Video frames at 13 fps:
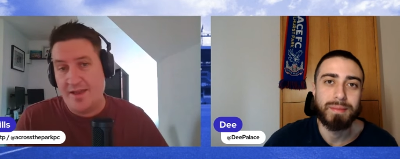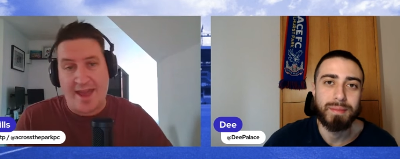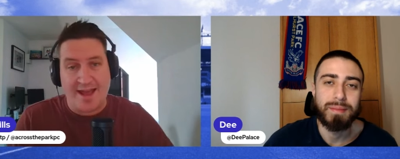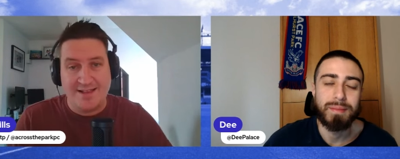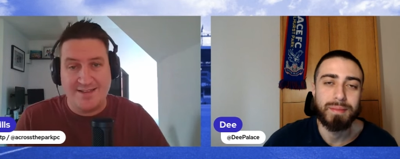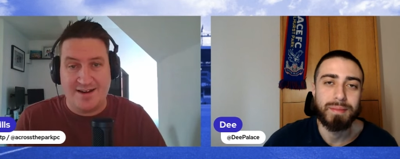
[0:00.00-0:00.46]

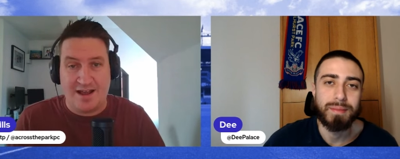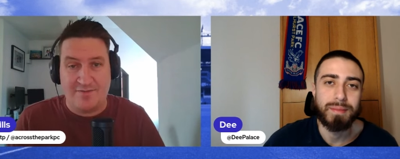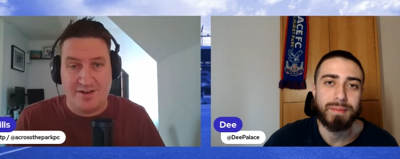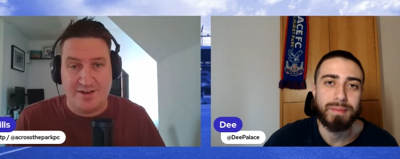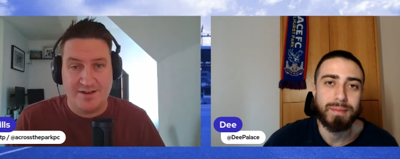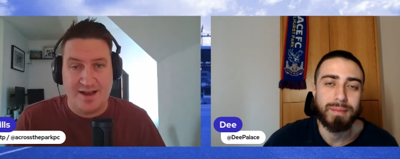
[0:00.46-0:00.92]
Speaker 1: Enter
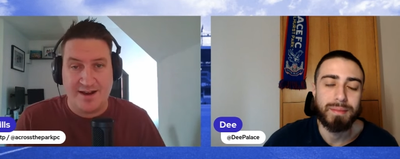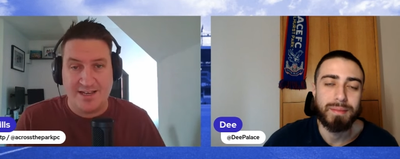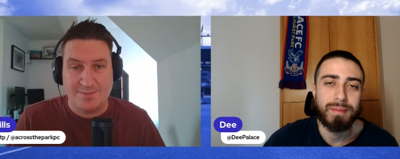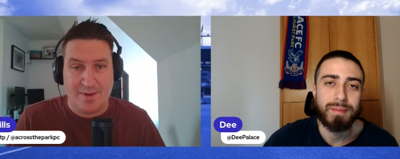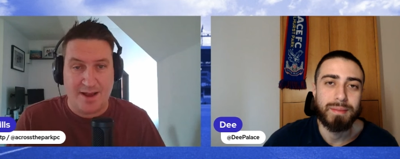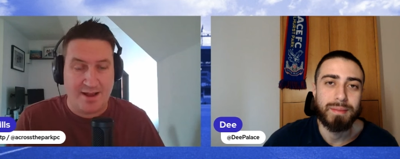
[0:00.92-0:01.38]
Everton and he's
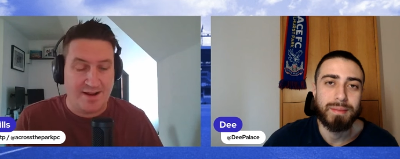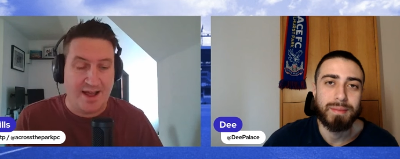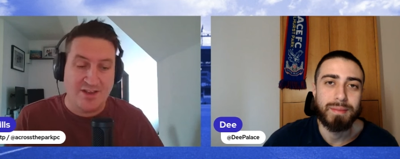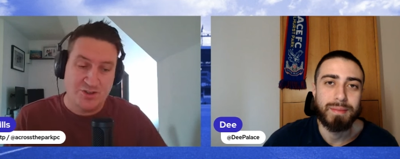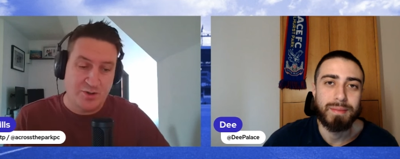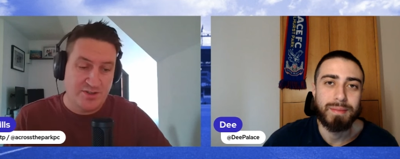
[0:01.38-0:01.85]
back. And
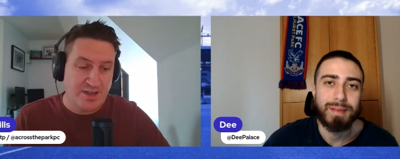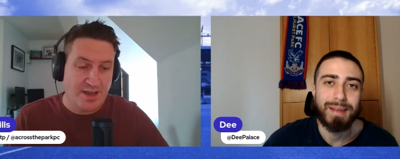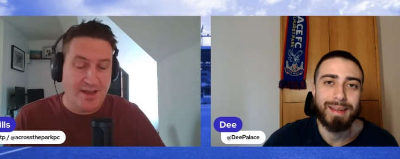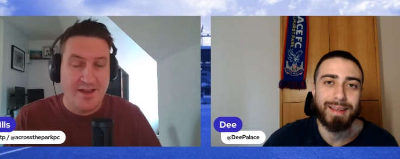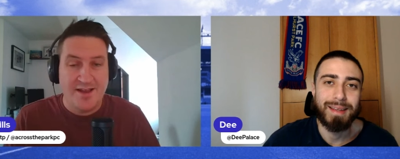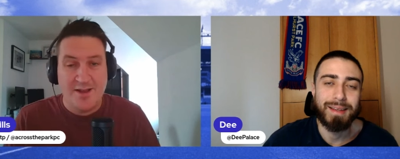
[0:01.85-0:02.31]
as you
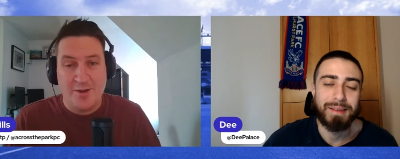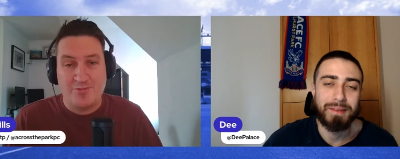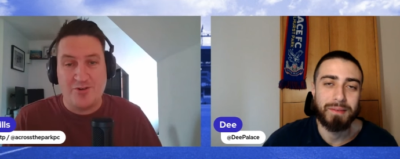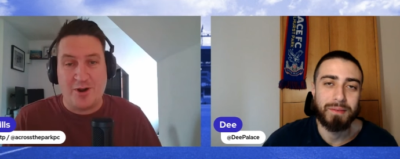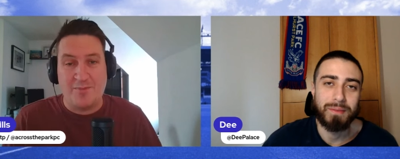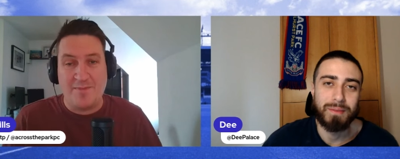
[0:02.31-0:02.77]
say,
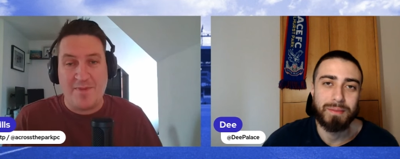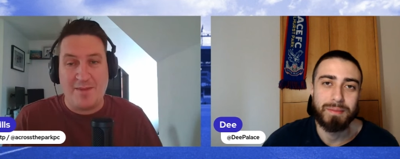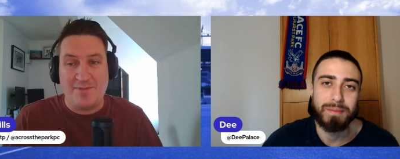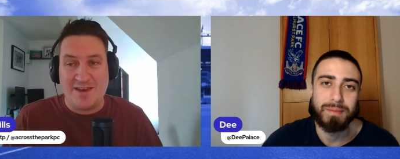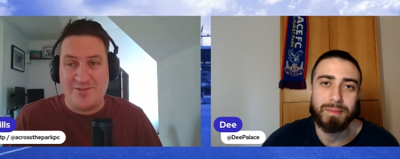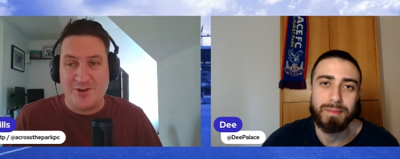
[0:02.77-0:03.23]
prop
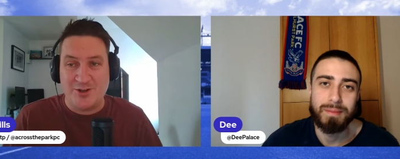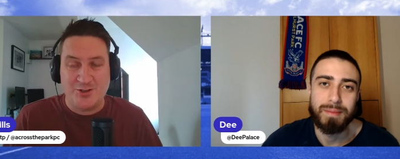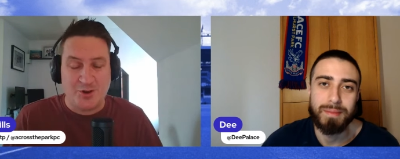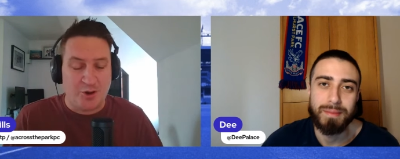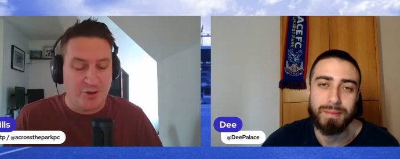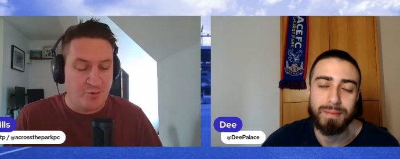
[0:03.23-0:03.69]
maybe even going to
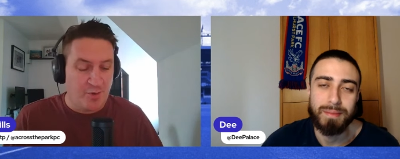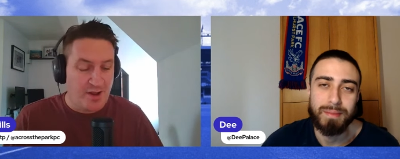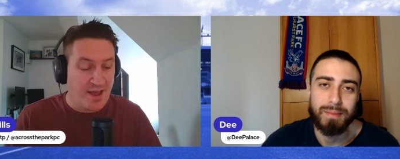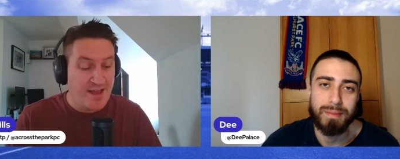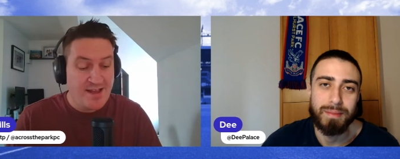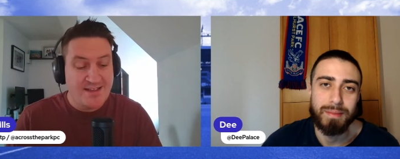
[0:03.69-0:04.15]
score the
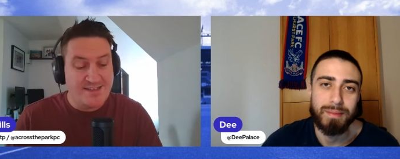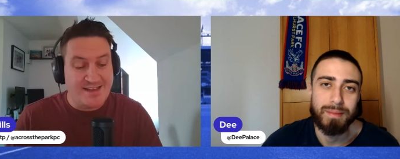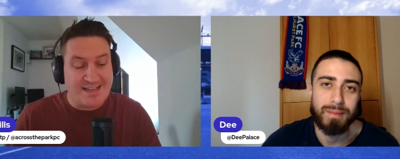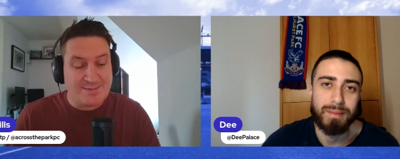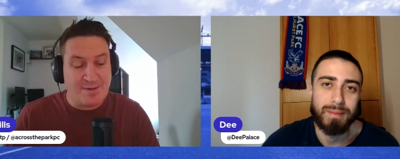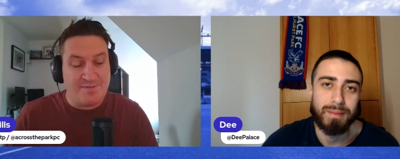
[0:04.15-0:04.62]
winner. See,
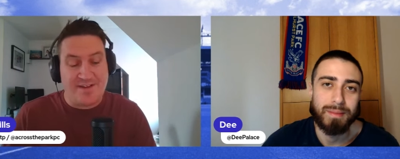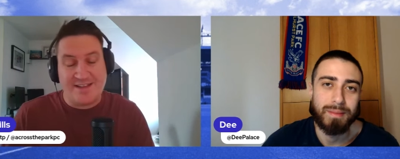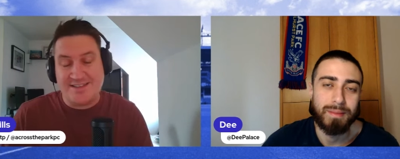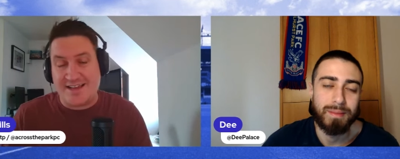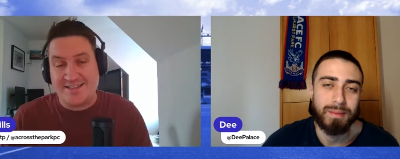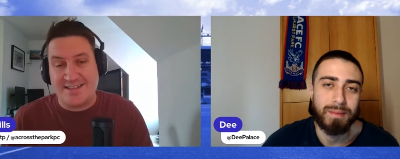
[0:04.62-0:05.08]
it's been
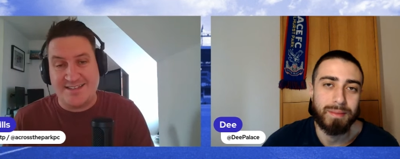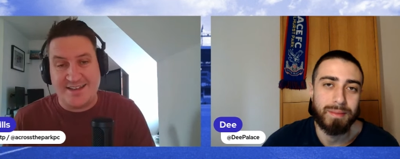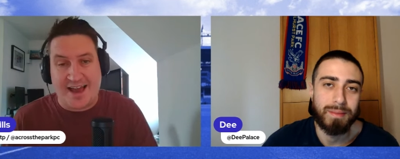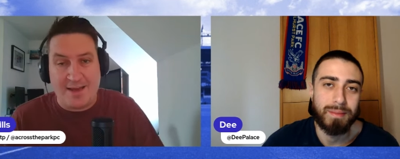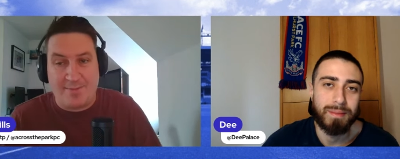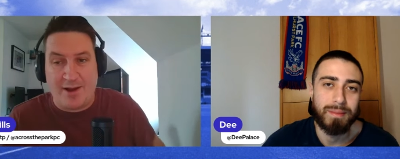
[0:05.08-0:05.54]
fantastic to
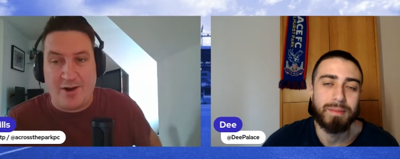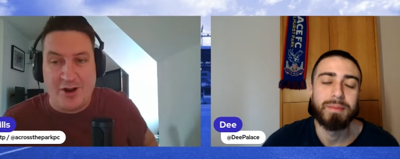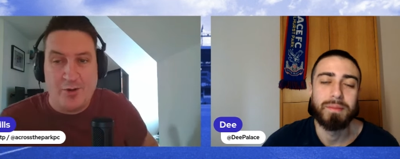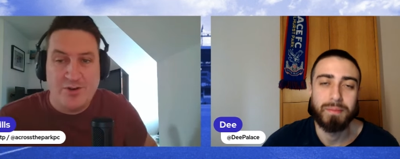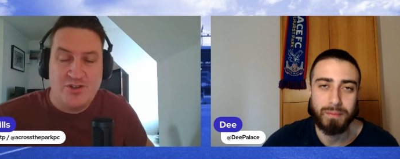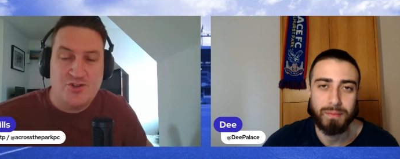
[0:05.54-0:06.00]
get you back on. I
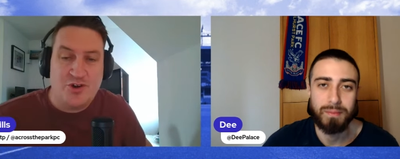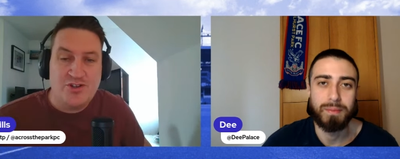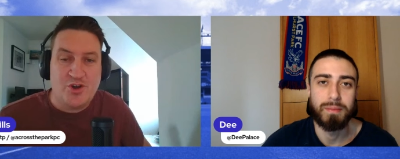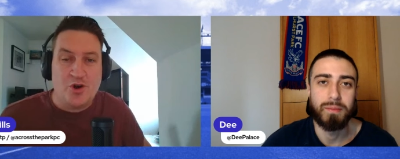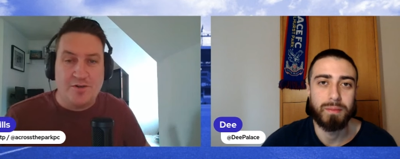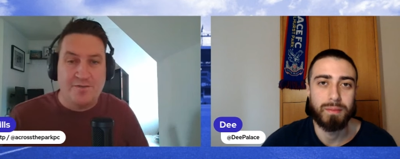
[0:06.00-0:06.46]
always enjoy
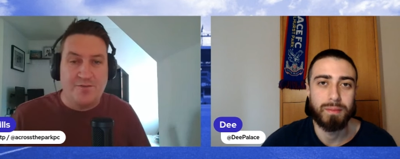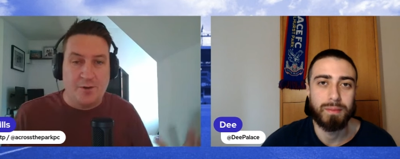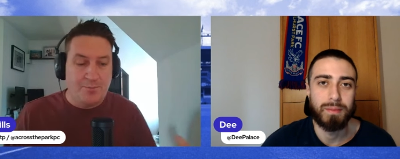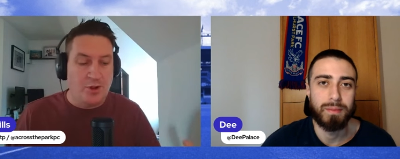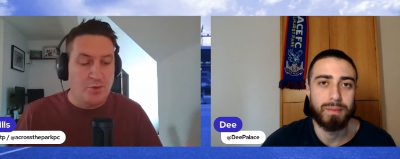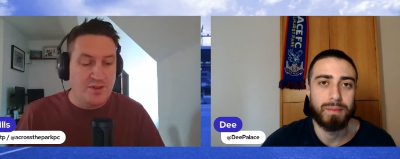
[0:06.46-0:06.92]
talking
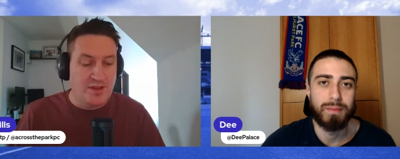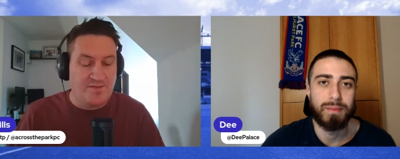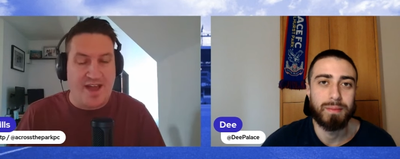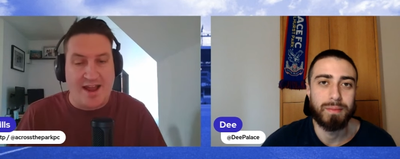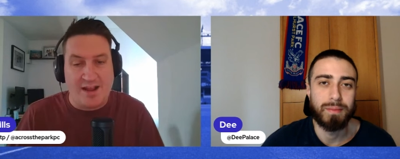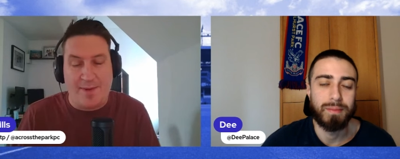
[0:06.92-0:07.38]
football with you. For
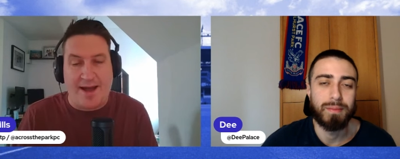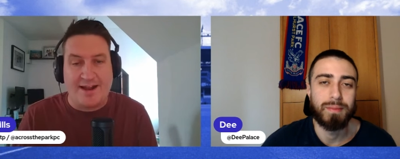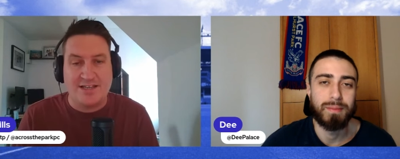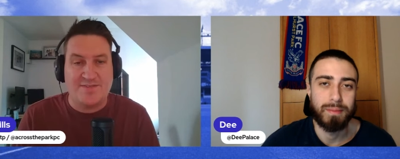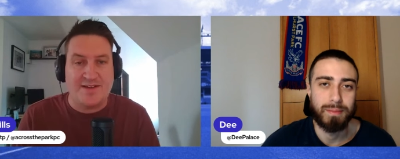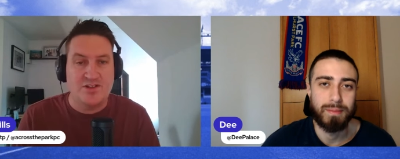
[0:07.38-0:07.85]
any
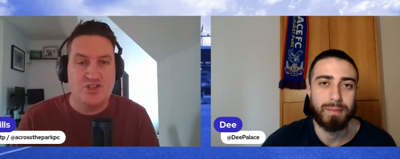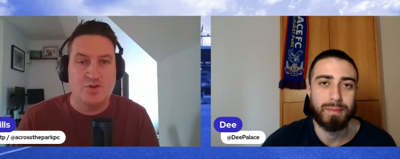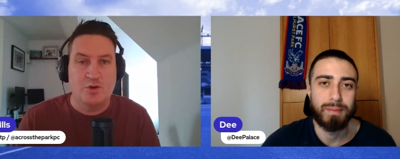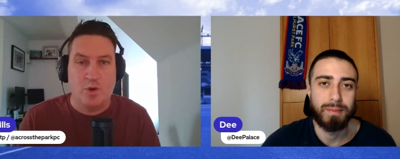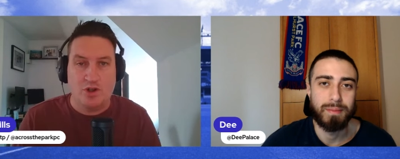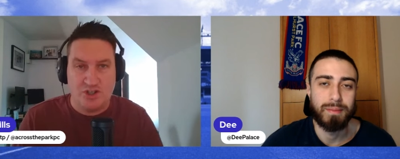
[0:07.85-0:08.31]
Palace fans who
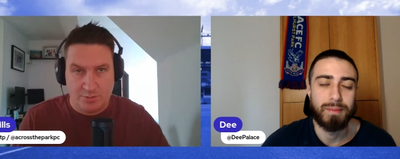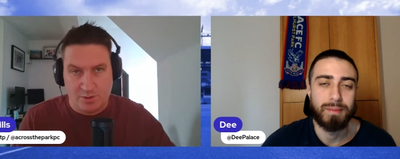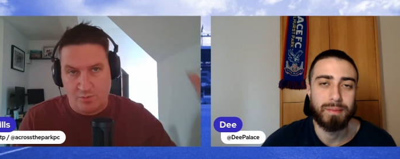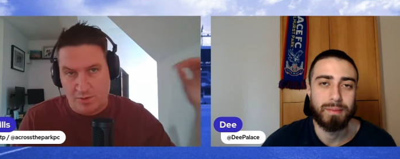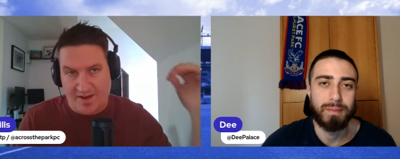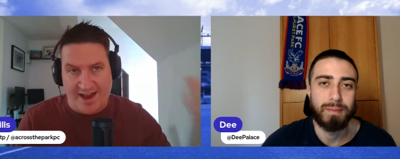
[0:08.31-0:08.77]
are watching,
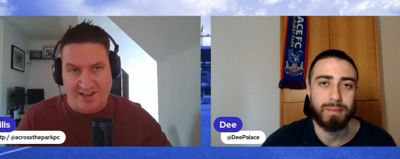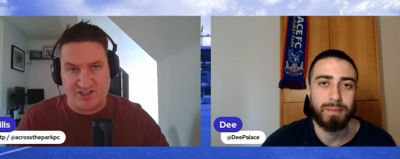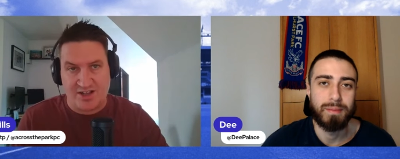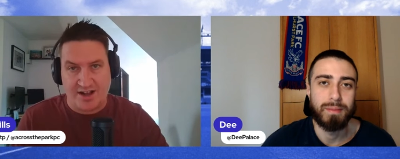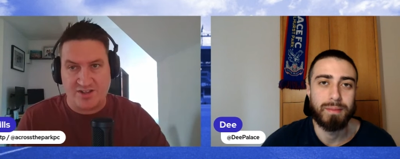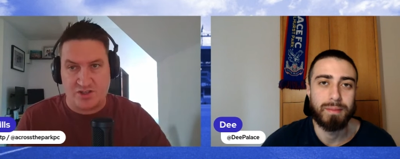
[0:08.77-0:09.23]
with have
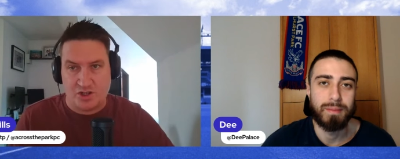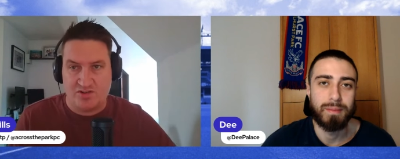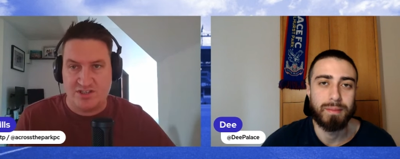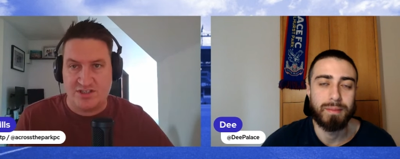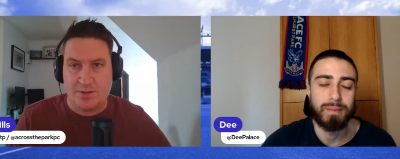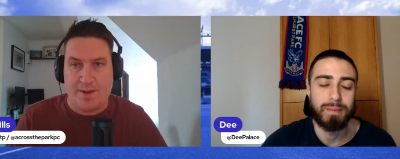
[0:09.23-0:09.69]
the
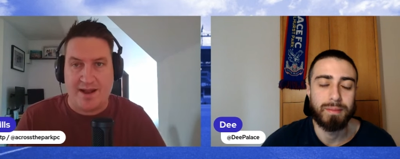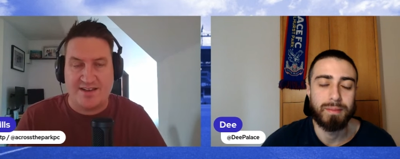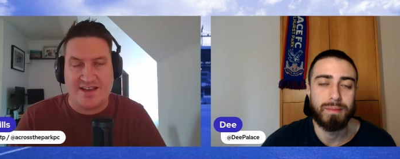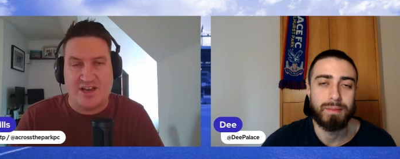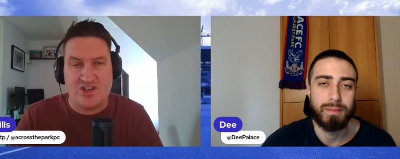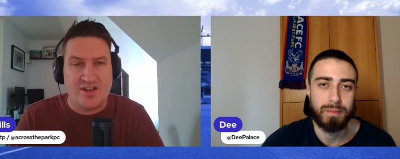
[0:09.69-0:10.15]
Crystal Palace
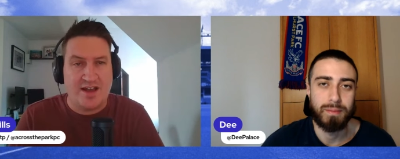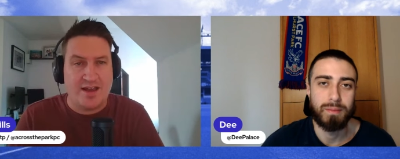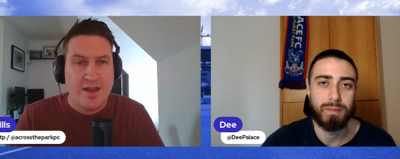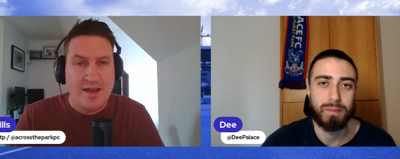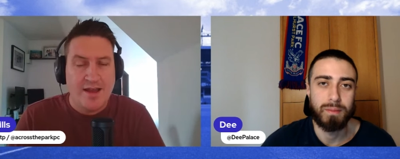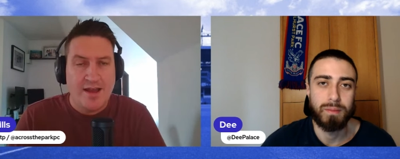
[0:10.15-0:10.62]
hashtag
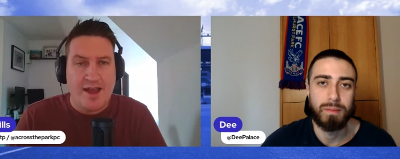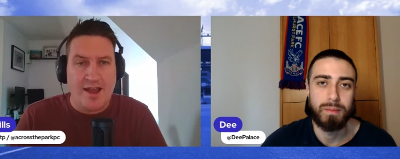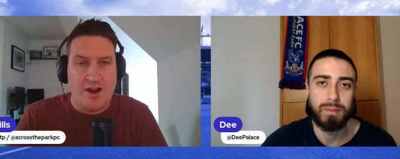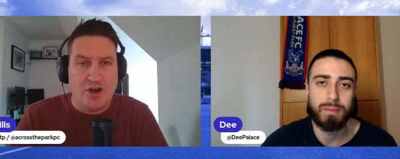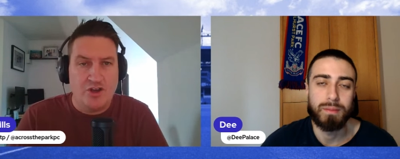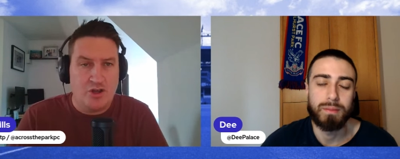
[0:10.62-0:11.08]
in our